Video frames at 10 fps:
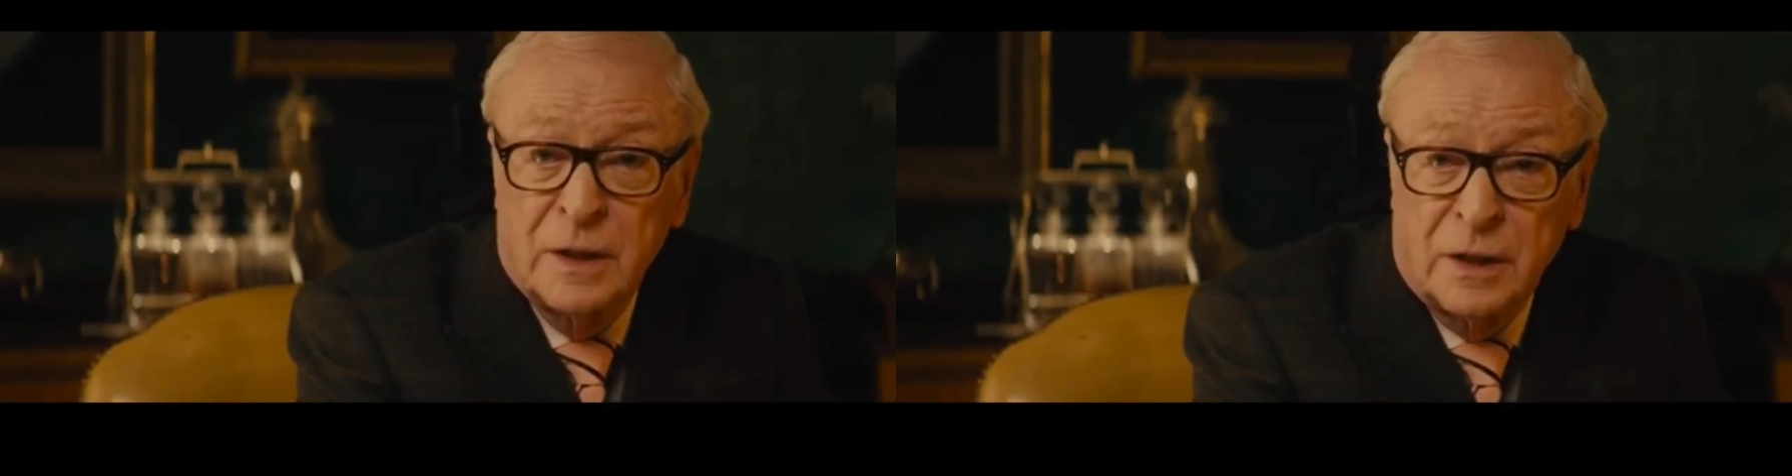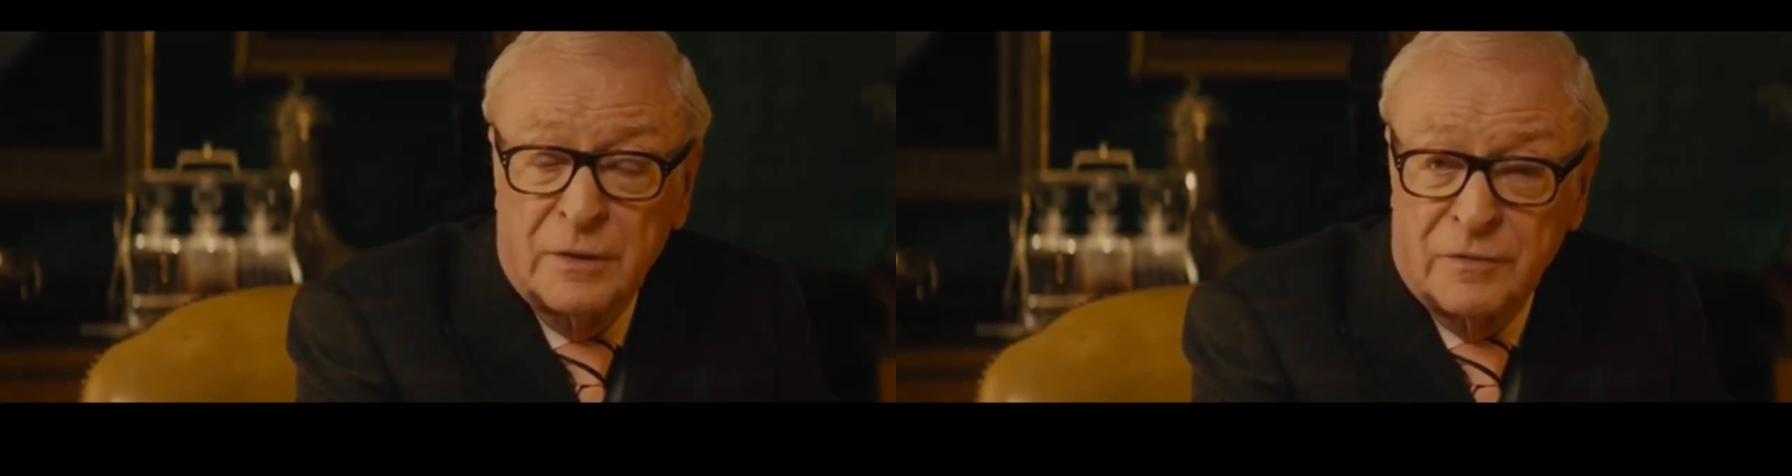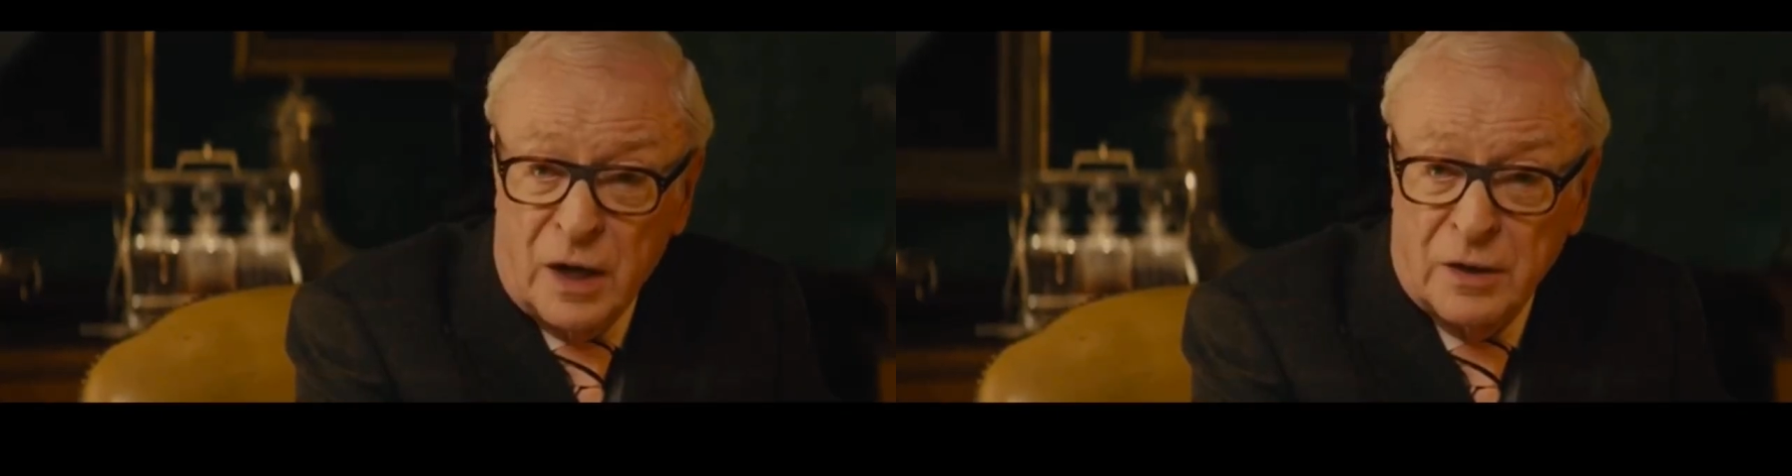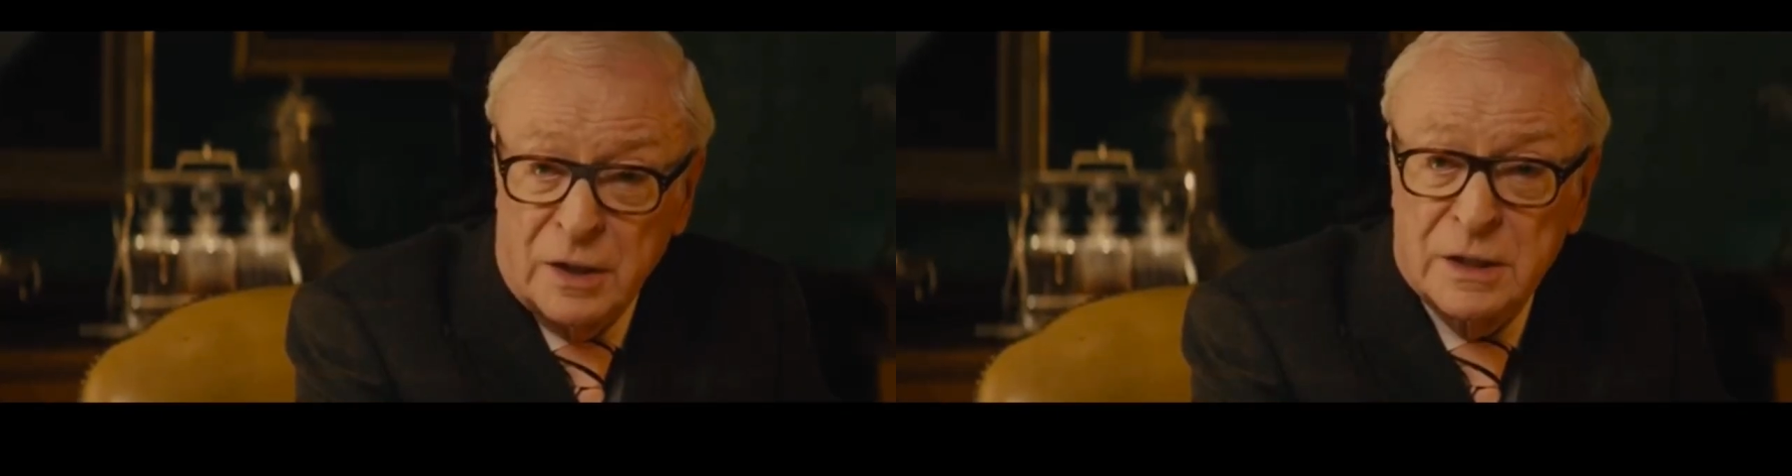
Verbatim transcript: virus